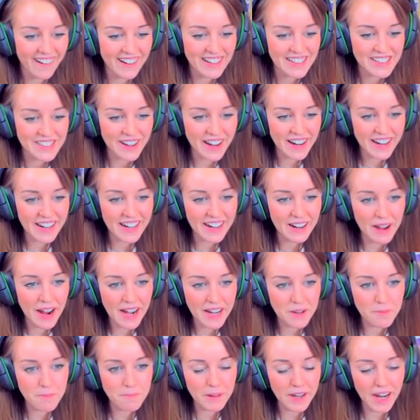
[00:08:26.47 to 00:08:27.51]
So I
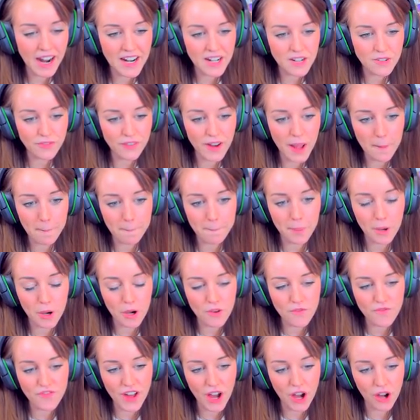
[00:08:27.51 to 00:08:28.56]
can kind of like
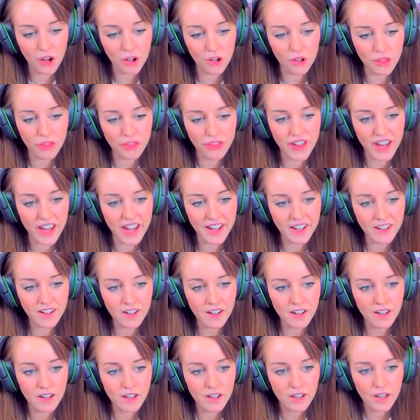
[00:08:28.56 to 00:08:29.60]
puff the whole
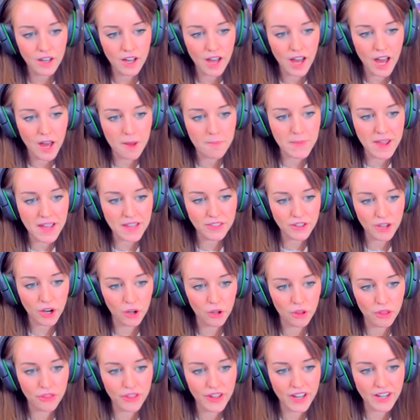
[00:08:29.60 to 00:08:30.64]
thing and make the
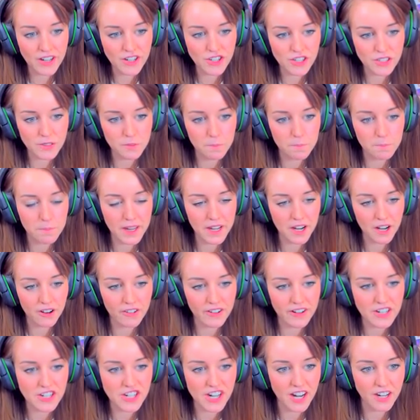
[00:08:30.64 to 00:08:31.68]
whole thing just
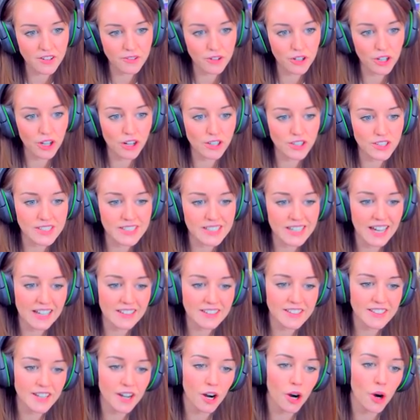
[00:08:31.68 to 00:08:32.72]
bigger in general, or
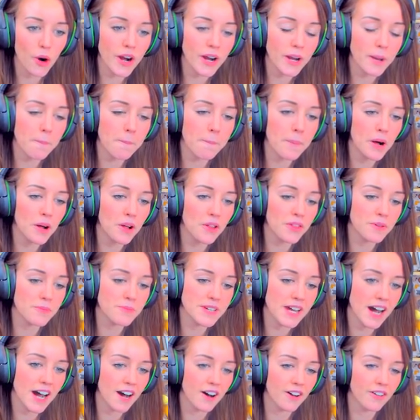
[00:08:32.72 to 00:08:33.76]
slant it, or I can pull
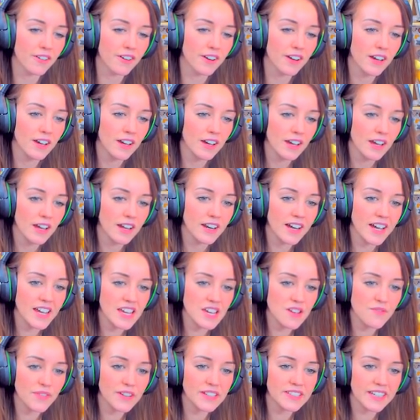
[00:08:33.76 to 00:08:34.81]
them down. Now
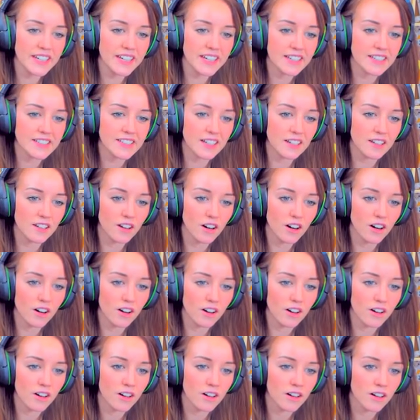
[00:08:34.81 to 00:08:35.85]
Eevee's ears are
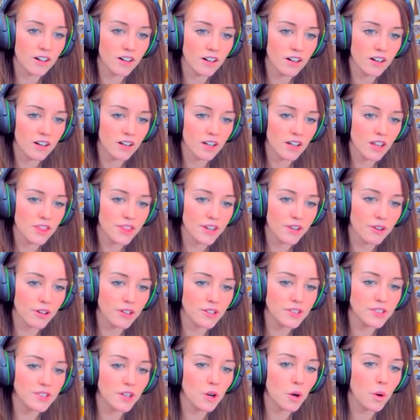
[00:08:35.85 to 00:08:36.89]
long. They're
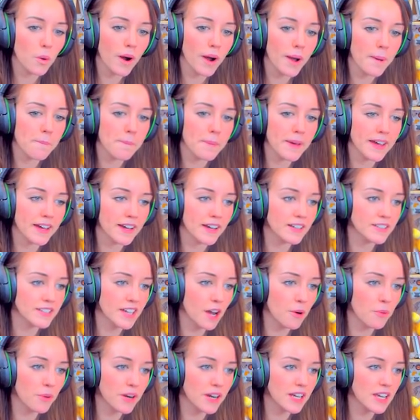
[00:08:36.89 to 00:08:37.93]
also quite big,
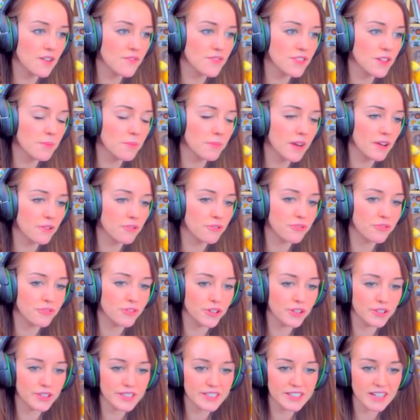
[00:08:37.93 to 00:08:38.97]
so I want to give them like
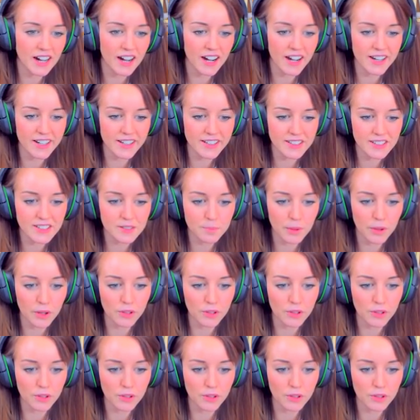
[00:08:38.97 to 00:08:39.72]
full size, but